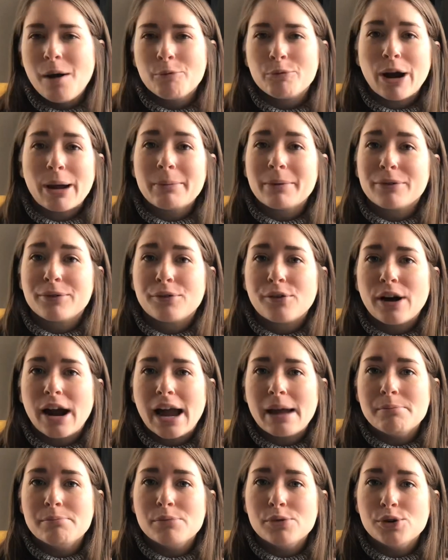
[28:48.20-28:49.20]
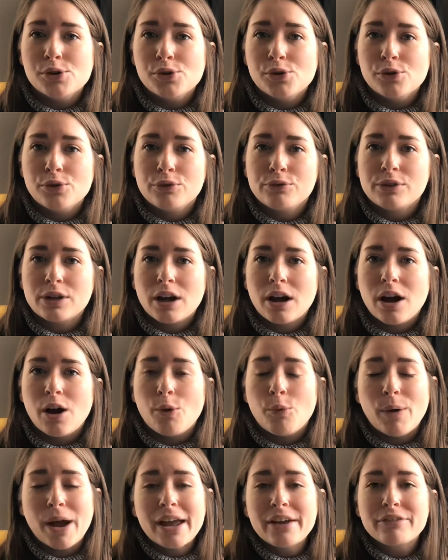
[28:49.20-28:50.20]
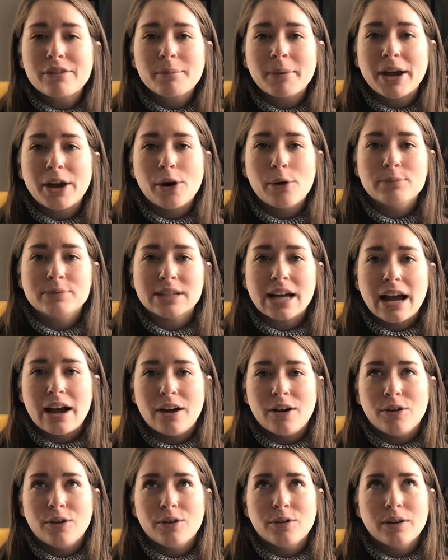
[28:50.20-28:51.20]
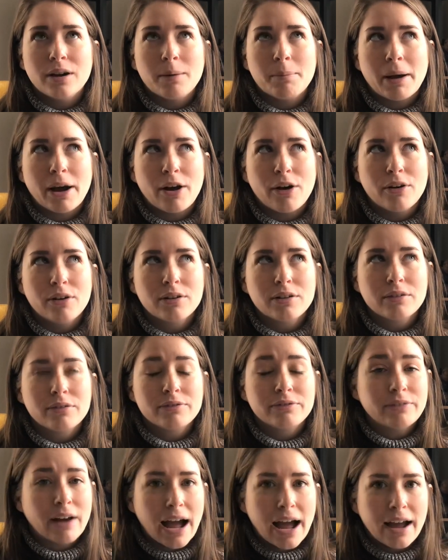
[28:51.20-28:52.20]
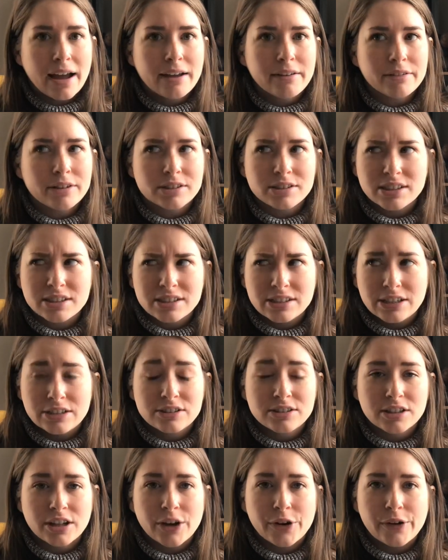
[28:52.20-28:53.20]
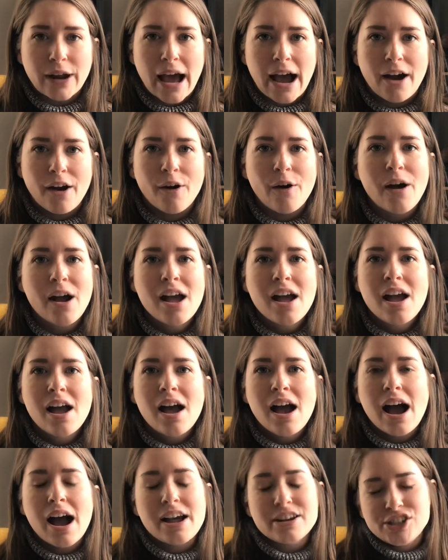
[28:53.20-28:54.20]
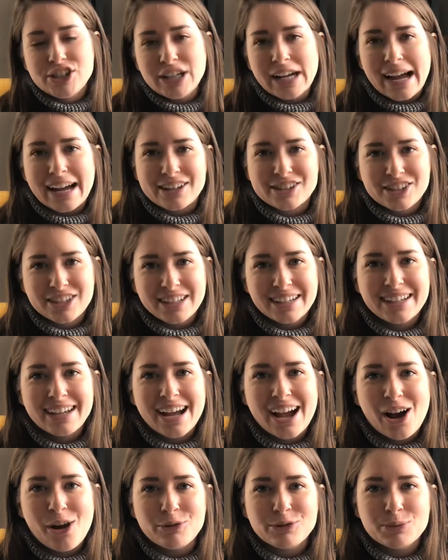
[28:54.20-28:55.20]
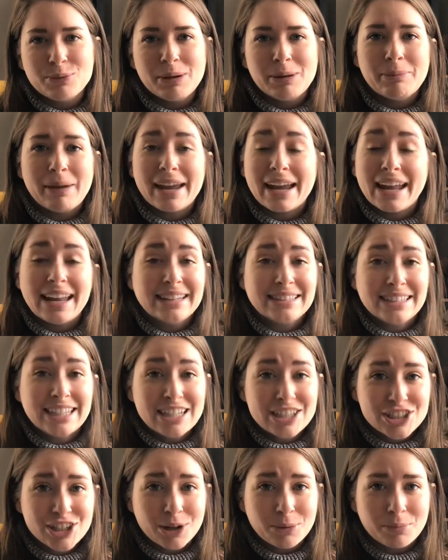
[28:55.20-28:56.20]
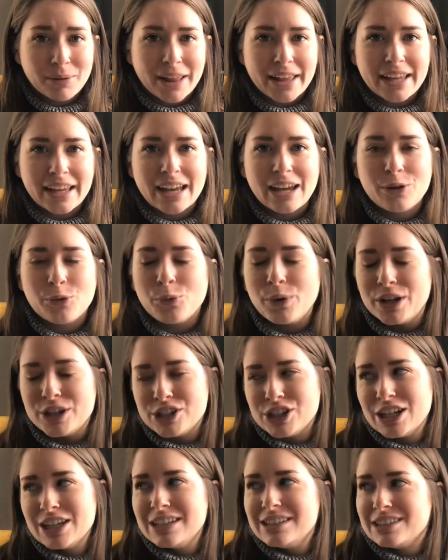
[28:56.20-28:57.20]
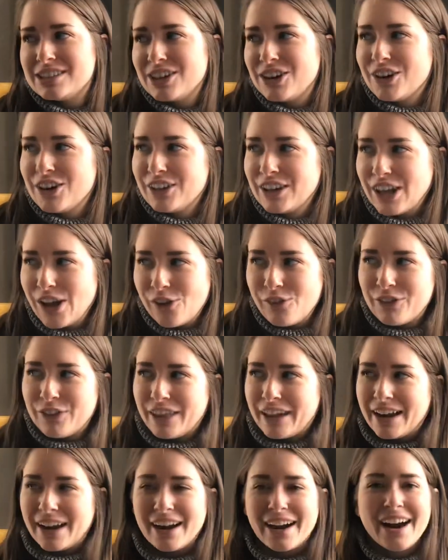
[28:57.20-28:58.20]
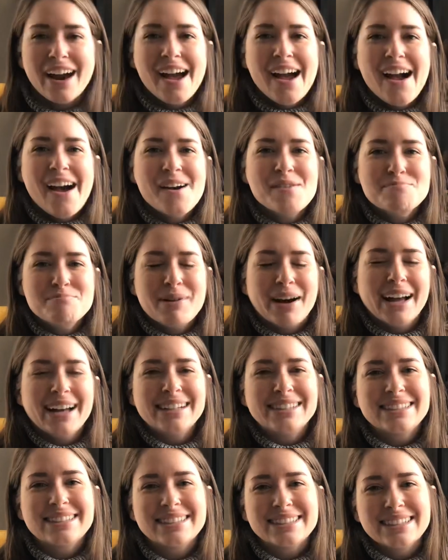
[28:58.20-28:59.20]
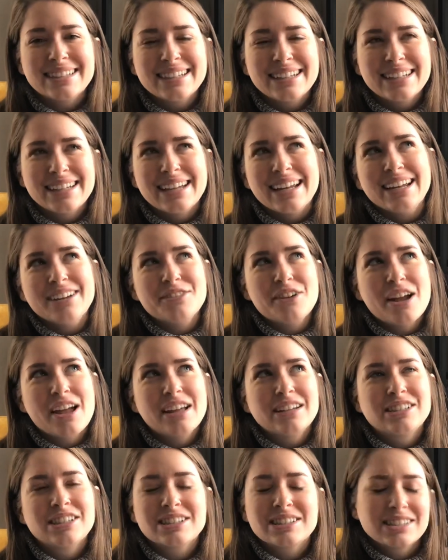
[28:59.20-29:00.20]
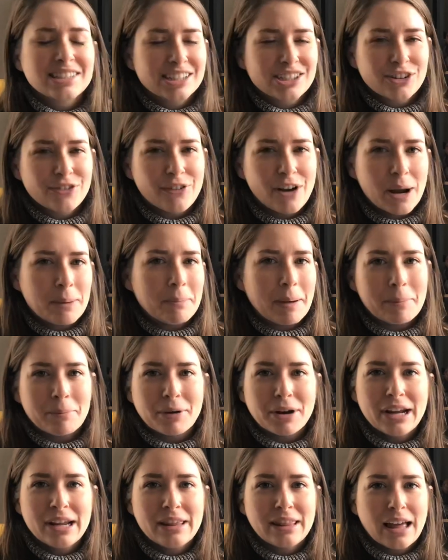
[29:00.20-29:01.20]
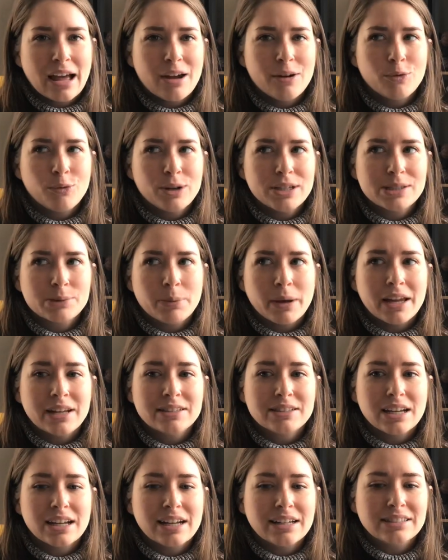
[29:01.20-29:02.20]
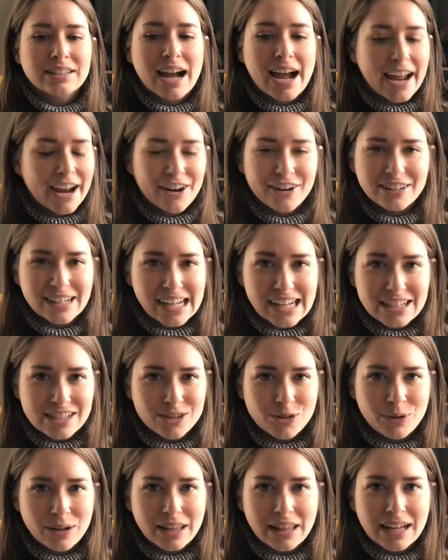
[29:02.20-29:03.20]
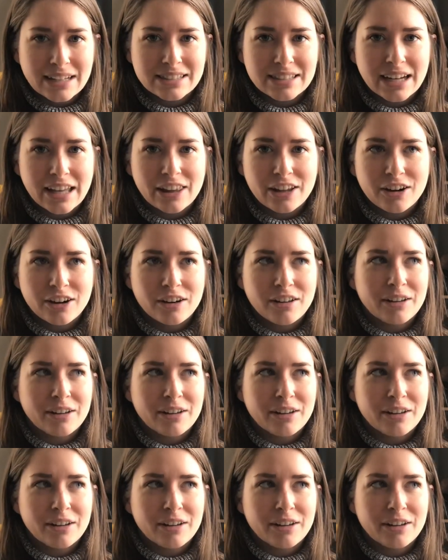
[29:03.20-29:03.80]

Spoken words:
Right before I moved away from my hometown about 5 or 6 years ago now, she actually helped me make a t-shirt blanket, which is currently over there, but it's just such a fond memory that we spent an entire day doing that together.